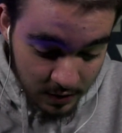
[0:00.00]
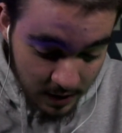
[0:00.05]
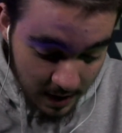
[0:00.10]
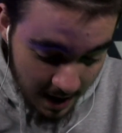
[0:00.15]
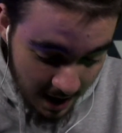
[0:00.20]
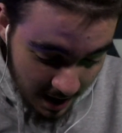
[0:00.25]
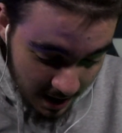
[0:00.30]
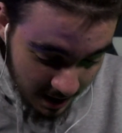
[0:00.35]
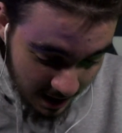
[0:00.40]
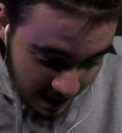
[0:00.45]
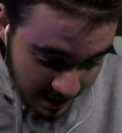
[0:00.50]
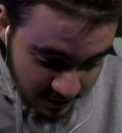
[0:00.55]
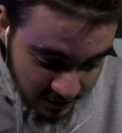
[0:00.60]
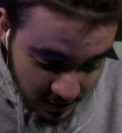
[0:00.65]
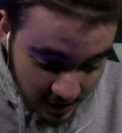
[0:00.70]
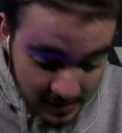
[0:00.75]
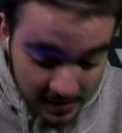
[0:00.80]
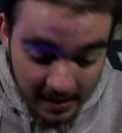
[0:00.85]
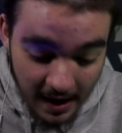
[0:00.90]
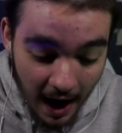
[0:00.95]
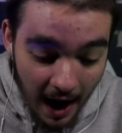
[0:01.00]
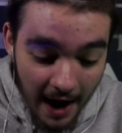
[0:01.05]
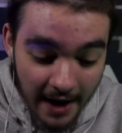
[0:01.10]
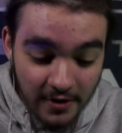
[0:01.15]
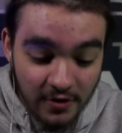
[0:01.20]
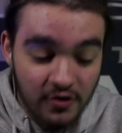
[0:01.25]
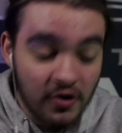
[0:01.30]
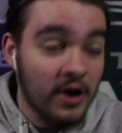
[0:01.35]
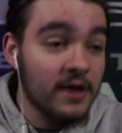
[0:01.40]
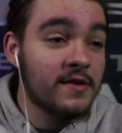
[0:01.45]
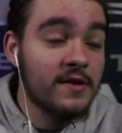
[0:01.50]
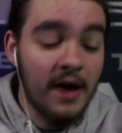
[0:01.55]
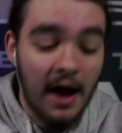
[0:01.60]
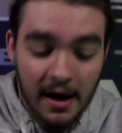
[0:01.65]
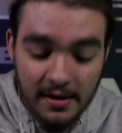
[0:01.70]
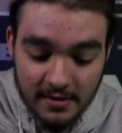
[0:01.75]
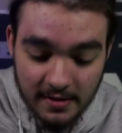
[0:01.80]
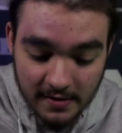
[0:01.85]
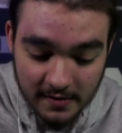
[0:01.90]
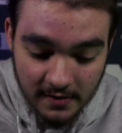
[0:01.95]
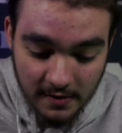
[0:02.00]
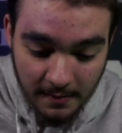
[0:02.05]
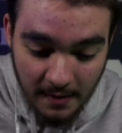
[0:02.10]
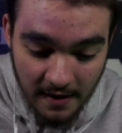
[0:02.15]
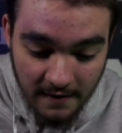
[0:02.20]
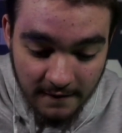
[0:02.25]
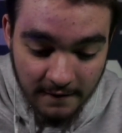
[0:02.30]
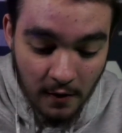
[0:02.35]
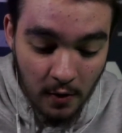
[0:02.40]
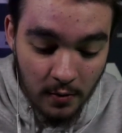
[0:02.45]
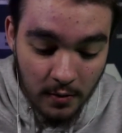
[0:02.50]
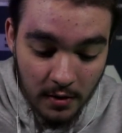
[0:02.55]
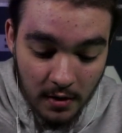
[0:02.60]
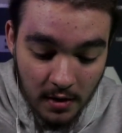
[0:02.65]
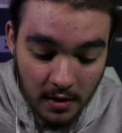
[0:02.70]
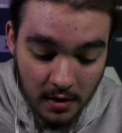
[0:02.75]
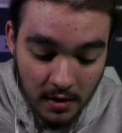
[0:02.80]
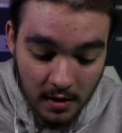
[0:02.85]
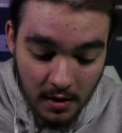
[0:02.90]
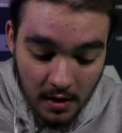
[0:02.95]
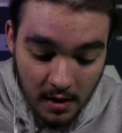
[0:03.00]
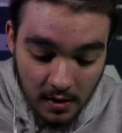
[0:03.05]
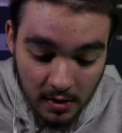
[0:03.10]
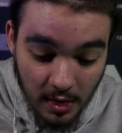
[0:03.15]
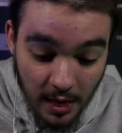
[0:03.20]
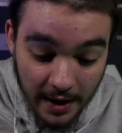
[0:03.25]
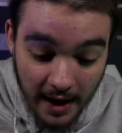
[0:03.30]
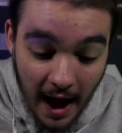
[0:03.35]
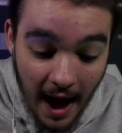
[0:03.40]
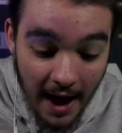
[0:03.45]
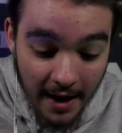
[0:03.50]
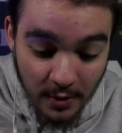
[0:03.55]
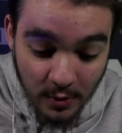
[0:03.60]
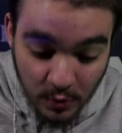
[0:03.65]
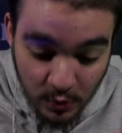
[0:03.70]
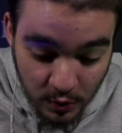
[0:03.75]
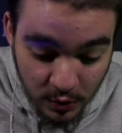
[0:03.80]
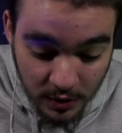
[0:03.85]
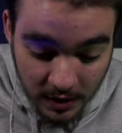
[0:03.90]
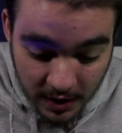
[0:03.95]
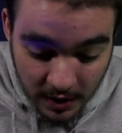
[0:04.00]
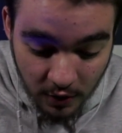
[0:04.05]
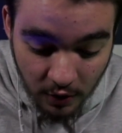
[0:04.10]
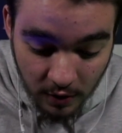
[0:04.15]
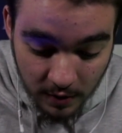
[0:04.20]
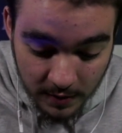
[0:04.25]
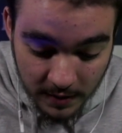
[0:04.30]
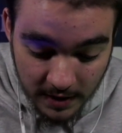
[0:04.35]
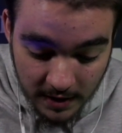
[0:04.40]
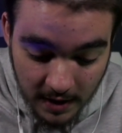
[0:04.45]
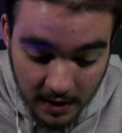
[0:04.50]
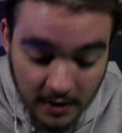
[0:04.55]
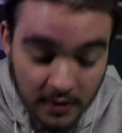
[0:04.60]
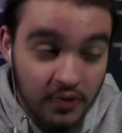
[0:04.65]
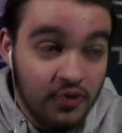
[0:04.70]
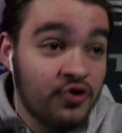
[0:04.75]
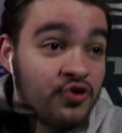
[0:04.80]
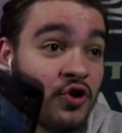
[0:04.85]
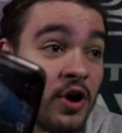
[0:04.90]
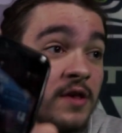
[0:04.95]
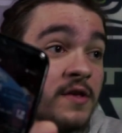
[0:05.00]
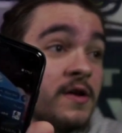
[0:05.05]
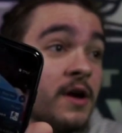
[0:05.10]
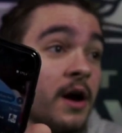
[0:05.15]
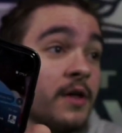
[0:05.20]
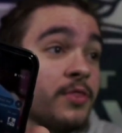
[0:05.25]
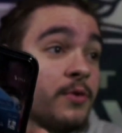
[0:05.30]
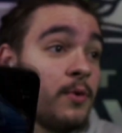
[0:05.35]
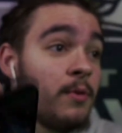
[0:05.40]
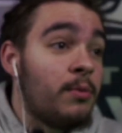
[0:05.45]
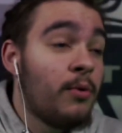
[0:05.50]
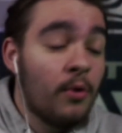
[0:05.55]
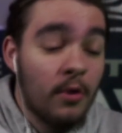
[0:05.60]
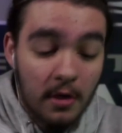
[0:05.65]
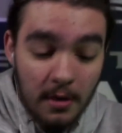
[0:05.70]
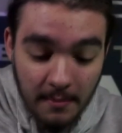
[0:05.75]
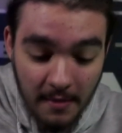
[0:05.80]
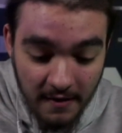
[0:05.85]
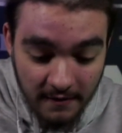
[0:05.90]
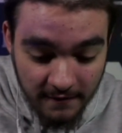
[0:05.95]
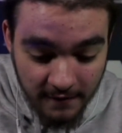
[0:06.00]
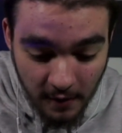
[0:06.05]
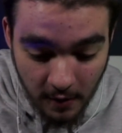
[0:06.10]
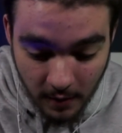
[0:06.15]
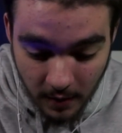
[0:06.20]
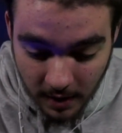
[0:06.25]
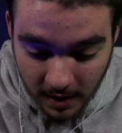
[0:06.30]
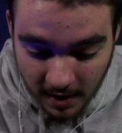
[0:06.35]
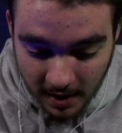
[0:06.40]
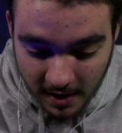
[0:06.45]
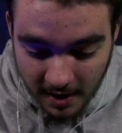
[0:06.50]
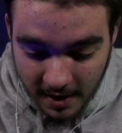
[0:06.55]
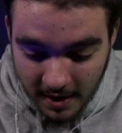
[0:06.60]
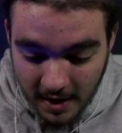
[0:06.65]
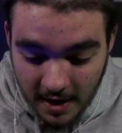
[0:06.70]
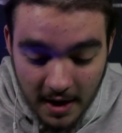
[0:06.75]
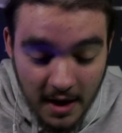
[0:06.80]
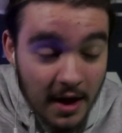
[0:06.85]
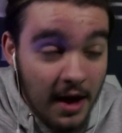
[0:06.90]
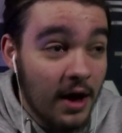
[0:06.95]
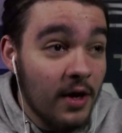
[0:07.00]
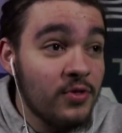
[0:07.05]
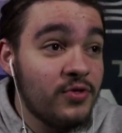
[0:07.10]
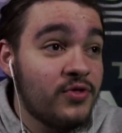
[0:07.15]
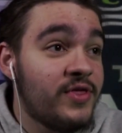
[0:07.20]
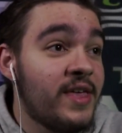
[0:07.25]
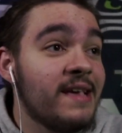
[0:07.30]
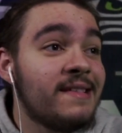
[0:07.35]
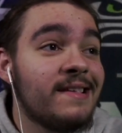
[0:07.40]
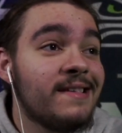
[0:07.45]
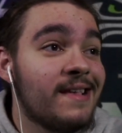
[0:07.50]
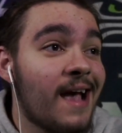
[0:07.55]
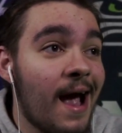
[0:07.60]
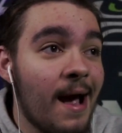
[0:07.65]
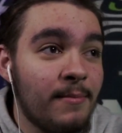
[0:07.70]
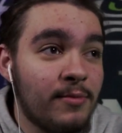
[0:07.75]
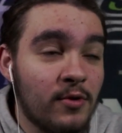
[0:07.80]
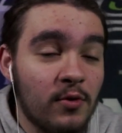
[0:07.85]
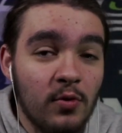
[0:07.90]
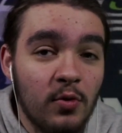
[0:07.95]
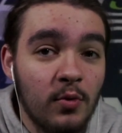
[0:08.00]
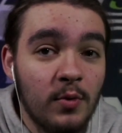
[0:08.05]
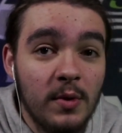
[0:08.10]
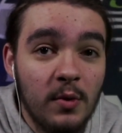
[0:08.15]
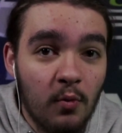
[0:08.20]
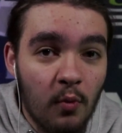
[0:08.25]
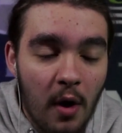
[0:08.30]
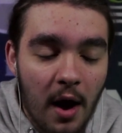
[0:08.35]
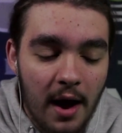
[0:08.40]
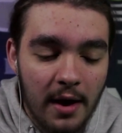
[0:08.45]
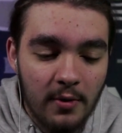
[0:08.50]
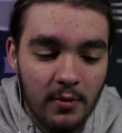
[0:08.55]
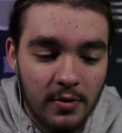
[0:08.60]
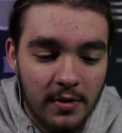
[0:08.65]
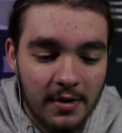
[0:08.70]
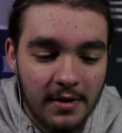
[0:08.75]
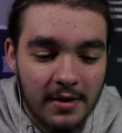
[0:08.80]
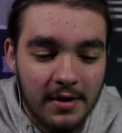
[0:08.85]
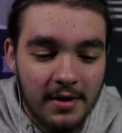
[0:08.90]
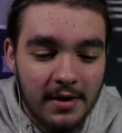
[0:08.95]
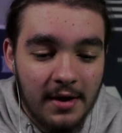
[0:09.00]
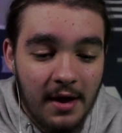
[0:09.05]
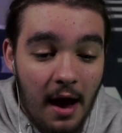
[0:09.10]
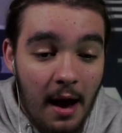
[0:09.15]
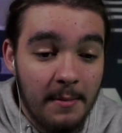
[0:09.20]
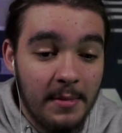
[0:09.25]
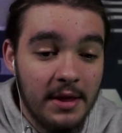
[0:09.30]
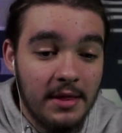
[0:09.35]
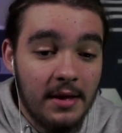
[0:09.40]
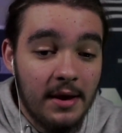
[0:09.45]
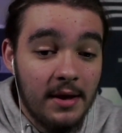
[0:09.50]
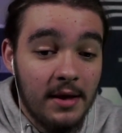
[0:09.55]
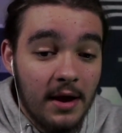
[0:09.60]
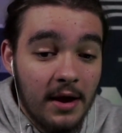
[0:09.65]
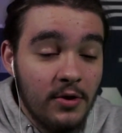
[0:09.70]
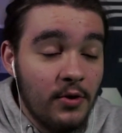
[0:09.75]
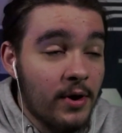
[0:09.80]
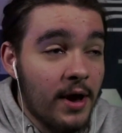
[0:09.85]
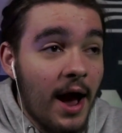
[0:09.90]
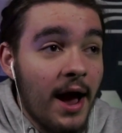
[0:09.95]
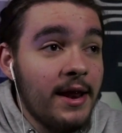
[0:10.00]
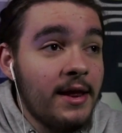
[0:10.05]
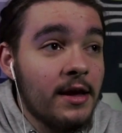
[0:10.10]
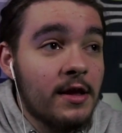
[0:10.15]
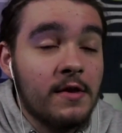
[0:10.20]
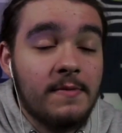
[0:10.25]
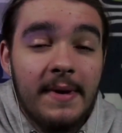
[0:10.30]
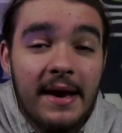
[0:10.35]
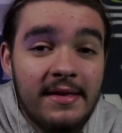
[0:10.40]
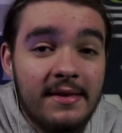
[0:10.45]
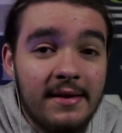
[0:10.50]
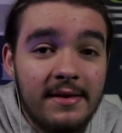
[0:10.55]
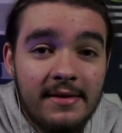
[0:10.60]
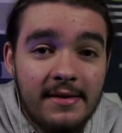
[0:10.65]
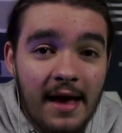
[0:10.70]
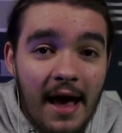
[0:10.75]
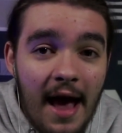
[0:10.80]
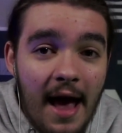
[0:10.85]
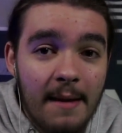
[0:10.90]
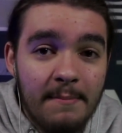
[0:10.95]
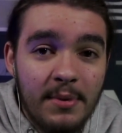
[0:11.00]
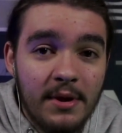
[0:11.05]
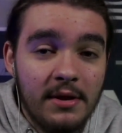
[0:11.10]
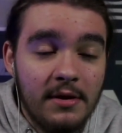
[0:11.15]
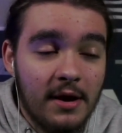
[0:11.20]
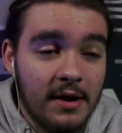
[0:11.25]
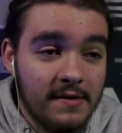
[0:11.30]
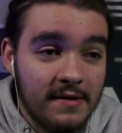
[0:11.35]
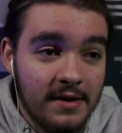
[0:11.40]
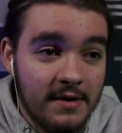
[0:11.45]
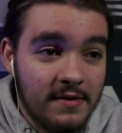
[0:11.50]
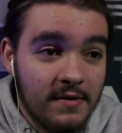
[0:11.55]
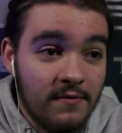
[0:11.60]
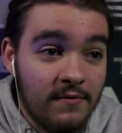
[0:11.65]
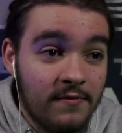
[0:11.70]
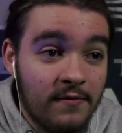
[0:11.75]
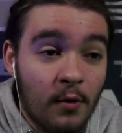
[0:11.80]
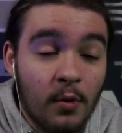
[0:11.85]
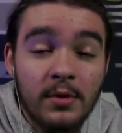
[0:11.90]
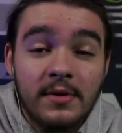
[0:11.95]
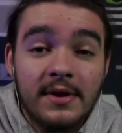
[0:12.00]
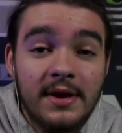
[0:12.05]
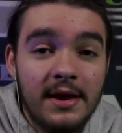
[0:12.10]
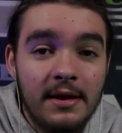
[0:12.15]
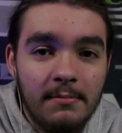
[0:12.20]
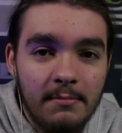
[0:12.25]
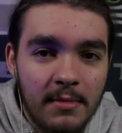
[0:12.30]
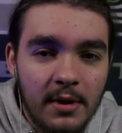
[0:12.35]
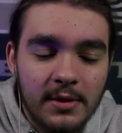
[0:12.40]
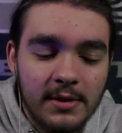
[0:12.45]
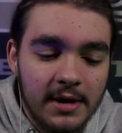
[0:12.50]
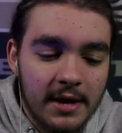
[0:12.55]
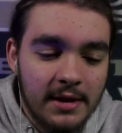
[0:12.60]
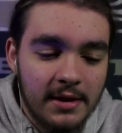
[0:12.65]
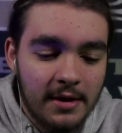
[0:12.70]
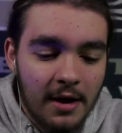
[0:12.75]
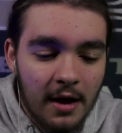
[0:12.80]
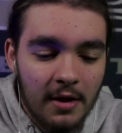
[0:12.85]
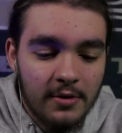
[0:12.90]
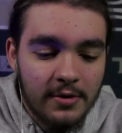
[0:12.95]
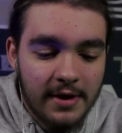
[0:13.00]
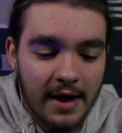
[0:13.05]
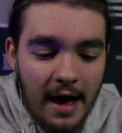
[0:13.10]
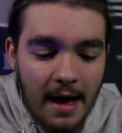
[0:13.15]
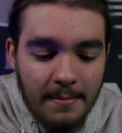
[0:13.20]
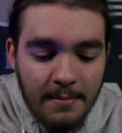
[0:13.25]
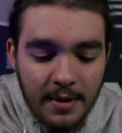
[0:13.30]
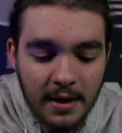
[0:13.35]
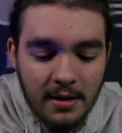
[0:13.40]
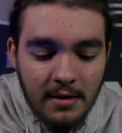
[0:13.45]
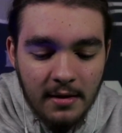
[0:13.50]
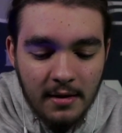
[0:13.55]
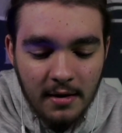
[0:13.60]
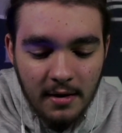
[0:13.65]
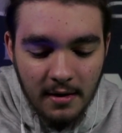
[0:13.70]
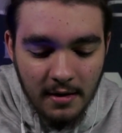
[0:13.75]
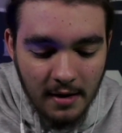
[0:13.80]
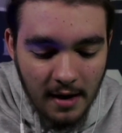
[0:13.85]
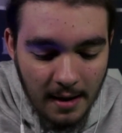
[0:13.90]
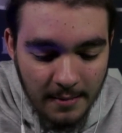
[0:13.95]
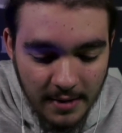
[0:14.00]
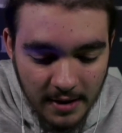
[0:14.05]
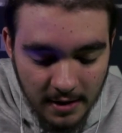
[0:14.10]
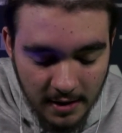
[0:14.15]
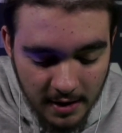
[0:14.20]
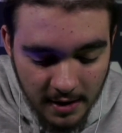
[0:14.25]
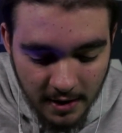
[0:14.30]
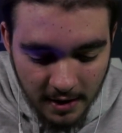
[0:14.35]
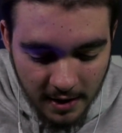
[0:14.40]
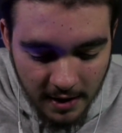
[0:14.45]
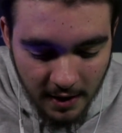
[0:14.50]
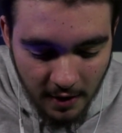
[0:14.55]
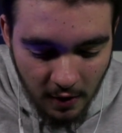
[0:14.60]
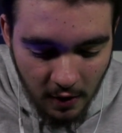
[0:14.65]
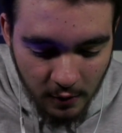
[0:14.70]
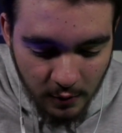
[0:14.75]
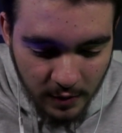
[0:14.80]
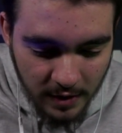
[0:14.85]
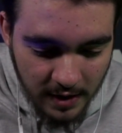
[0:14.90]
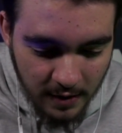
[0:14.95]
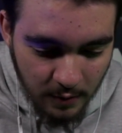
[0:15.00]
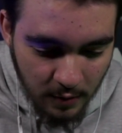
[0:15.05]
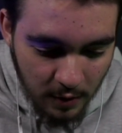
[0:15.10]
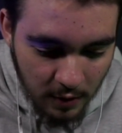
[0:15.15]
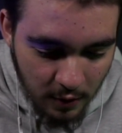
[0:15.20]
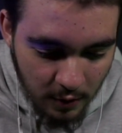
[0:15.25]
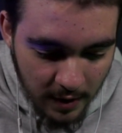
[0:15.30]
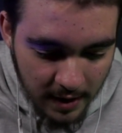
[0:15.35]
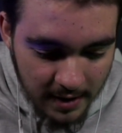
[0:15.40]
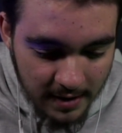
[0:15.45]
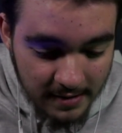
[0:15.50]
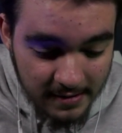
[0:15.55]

I just got this to my phone. Like, I literally just got the report on my phone. This is absolutely wild. I mean, you kind of expect it to happen because he's a $14 million cap hit. I mean, here, I'll read it real quick.